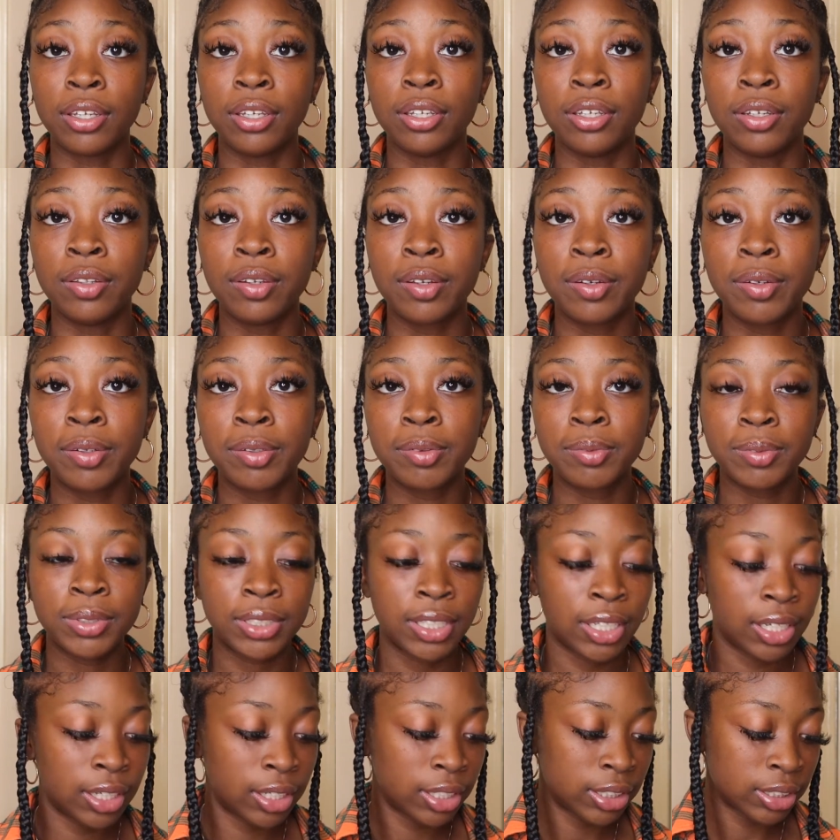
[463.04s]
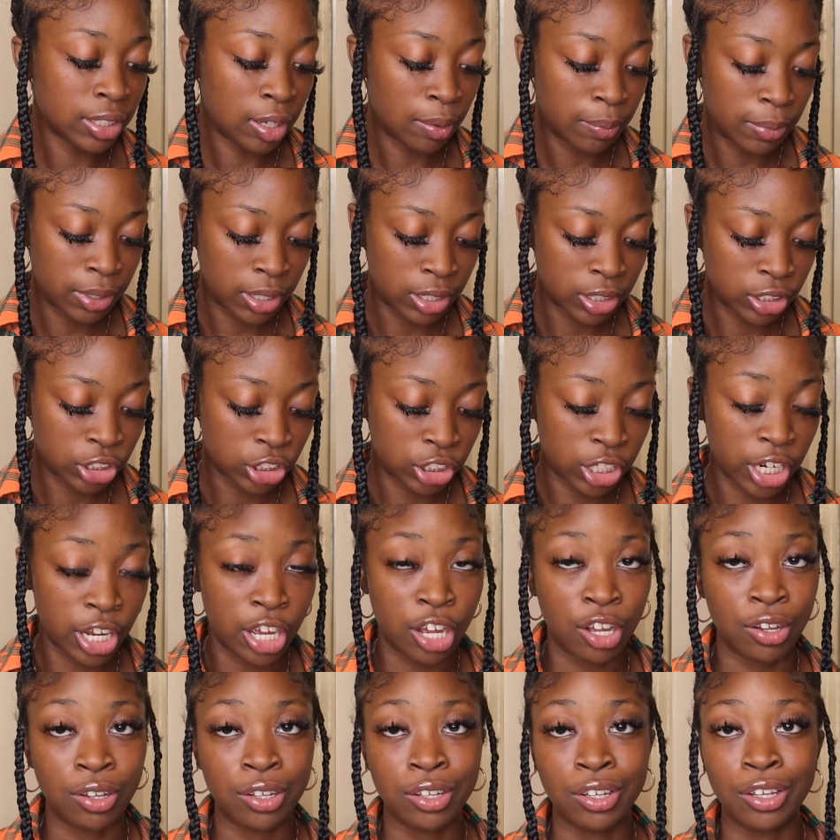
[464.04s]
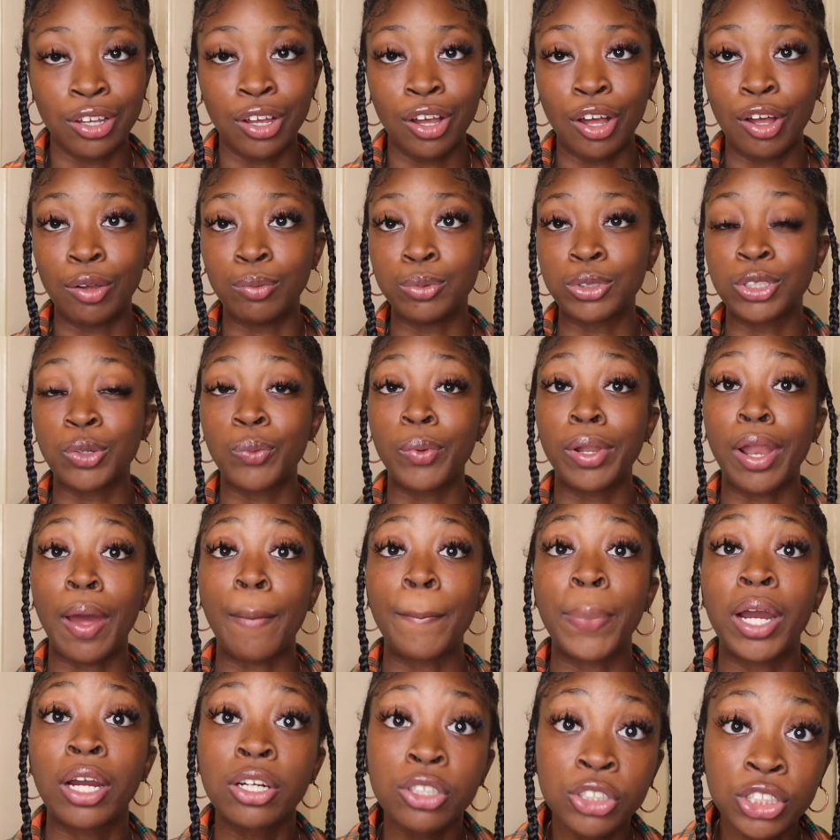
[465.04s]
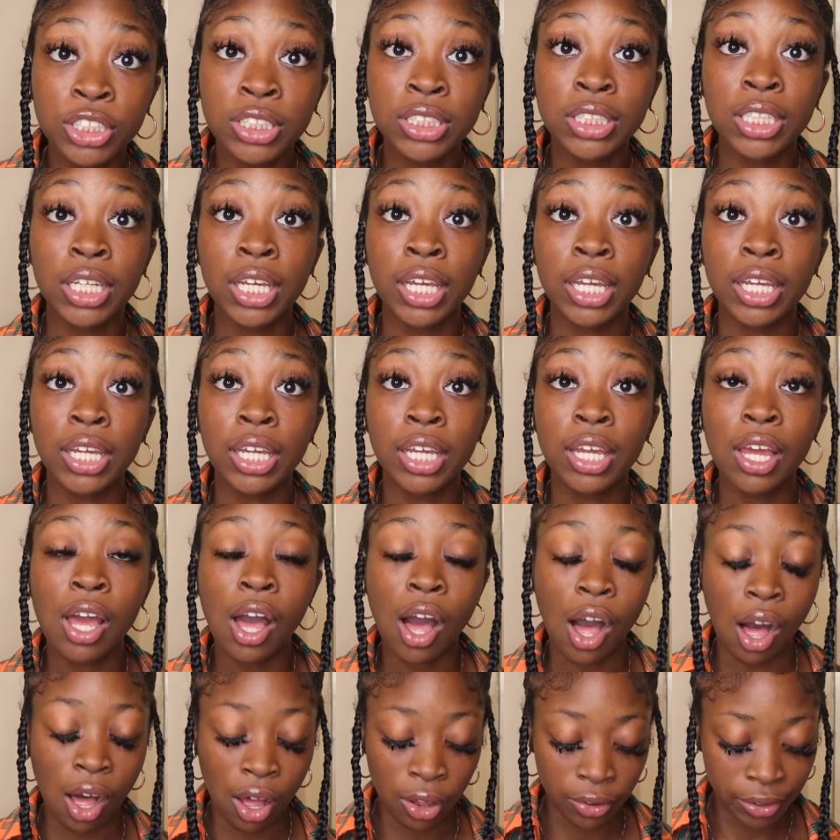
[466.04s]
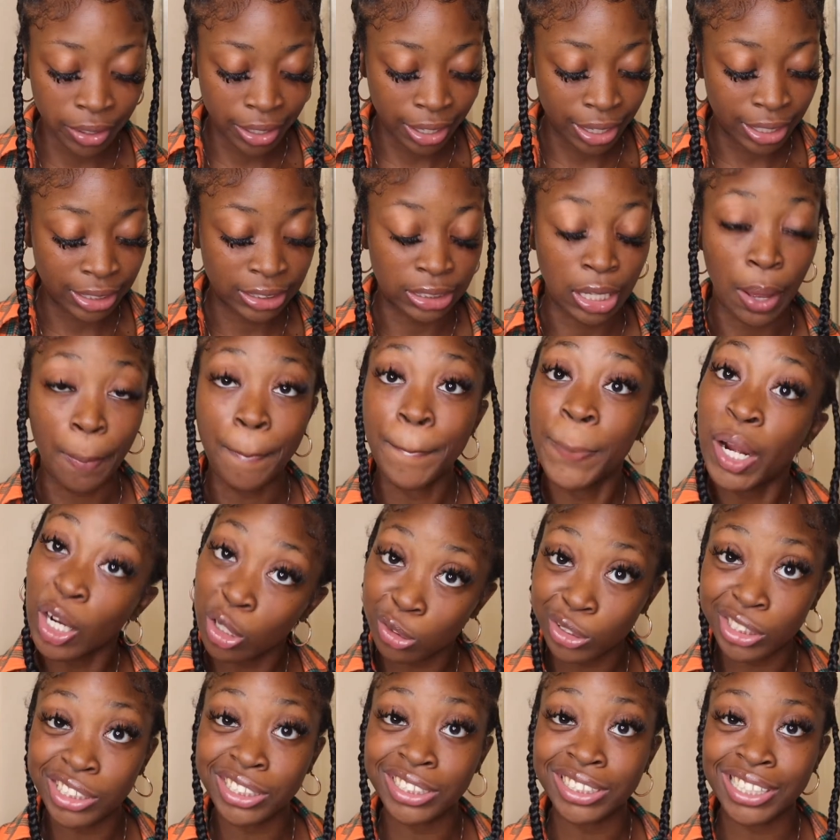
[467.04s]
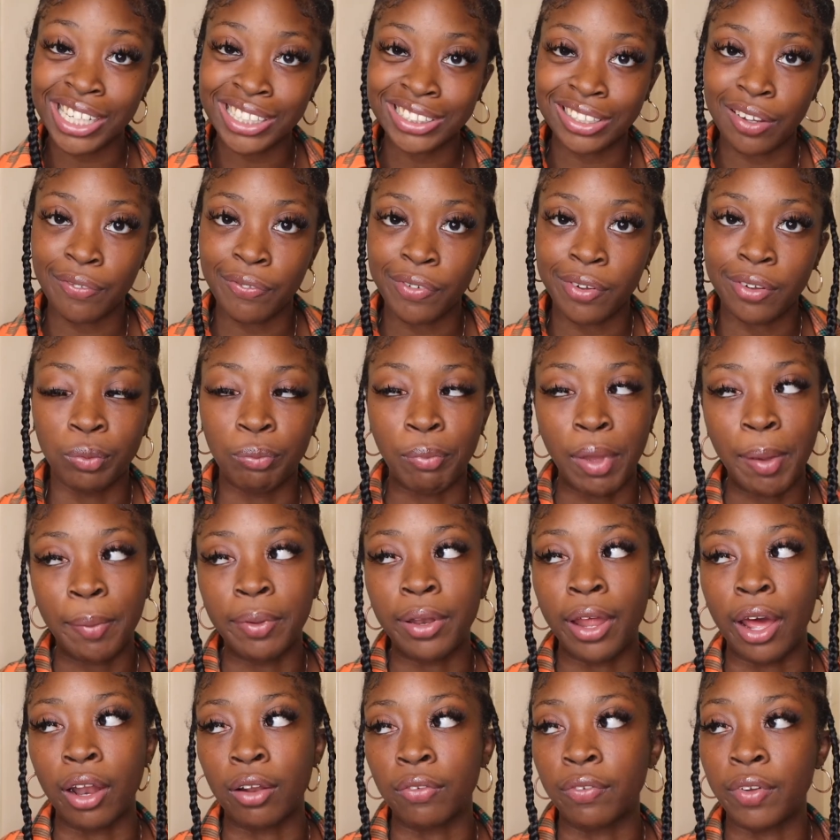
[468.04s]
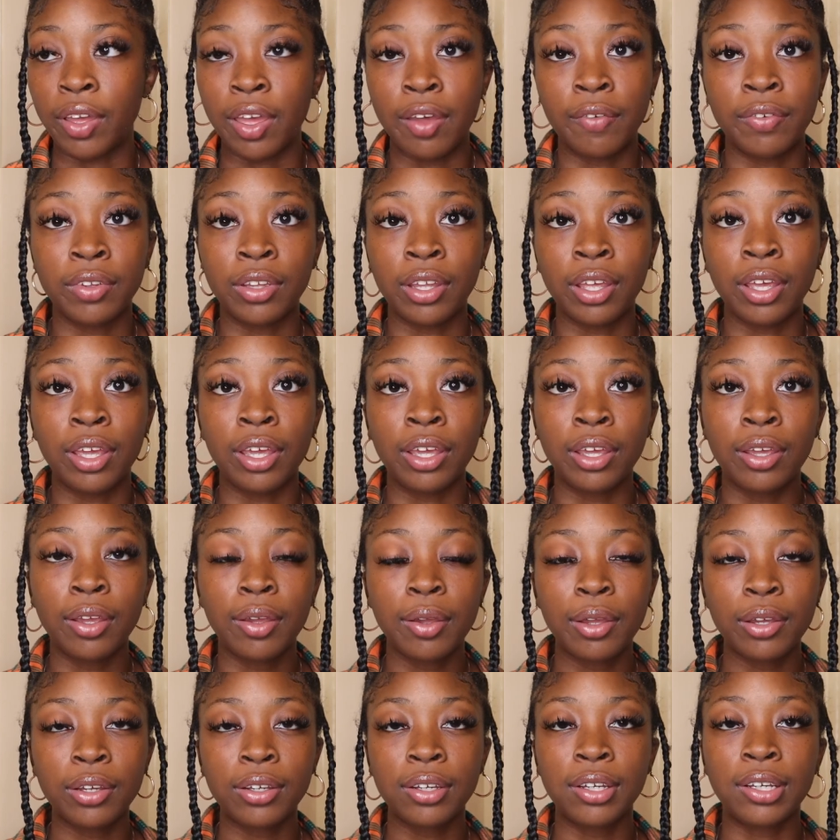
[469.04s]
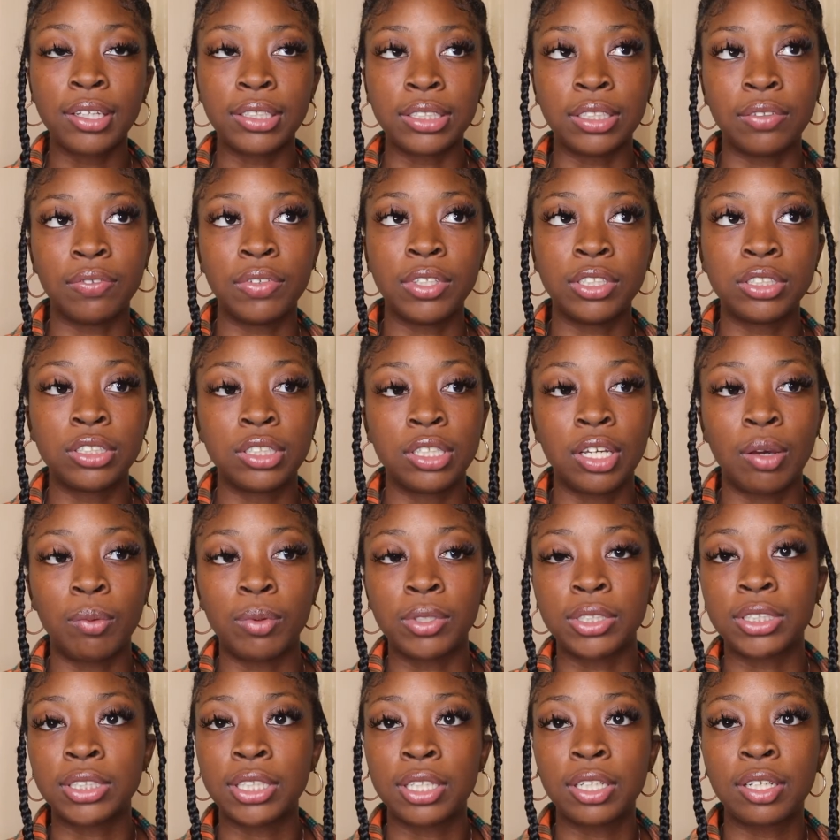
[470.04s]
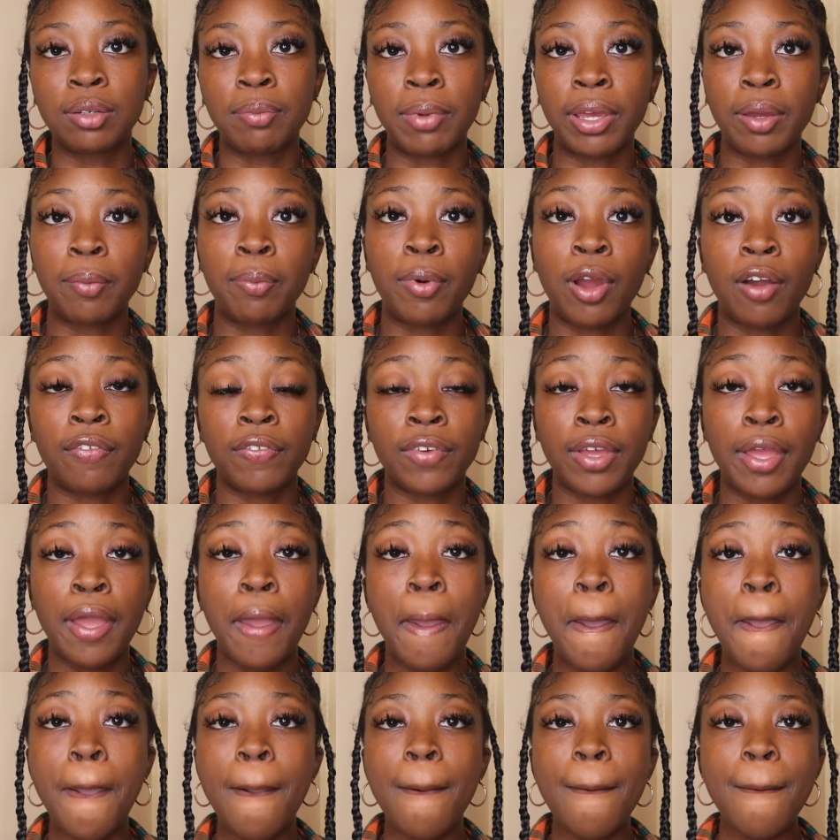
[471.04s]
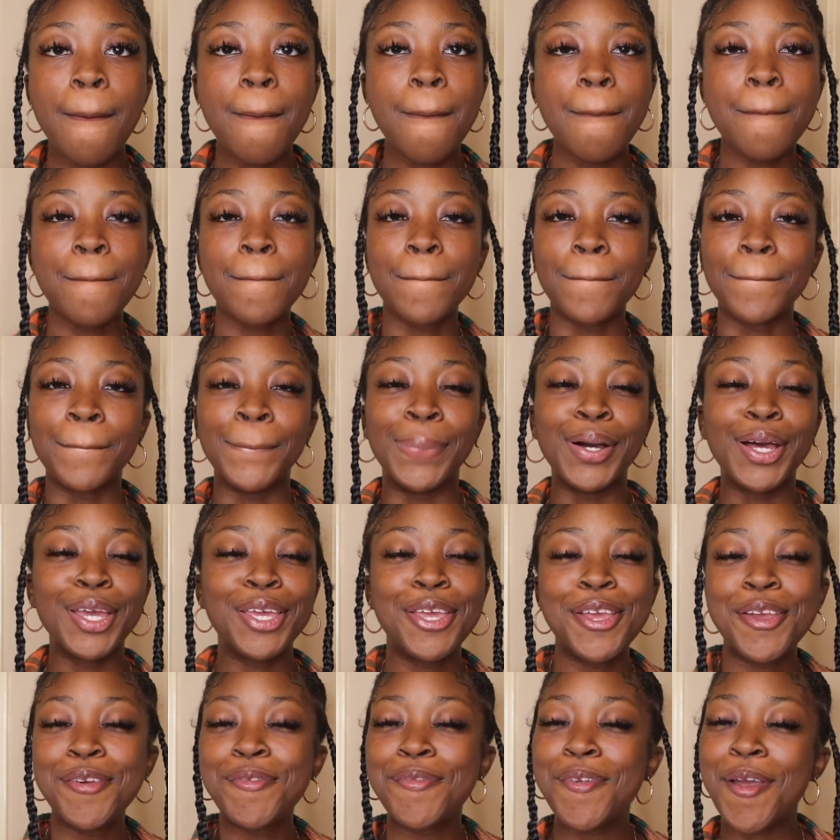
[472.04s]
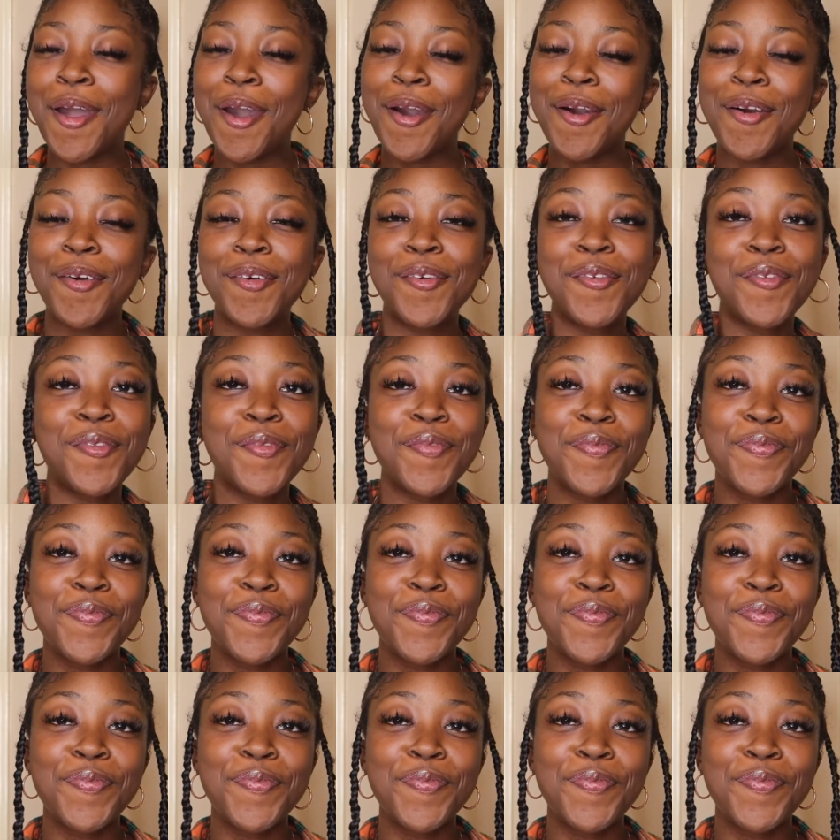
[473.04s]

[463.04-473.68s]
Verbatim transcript: You know what I'm saying? It's gonna be his childhood home. So when I purchase it, oh yeah, it's a purchase. That's a, maybe not a forever thing, because eventually I want to sell it and make a profit. But you know...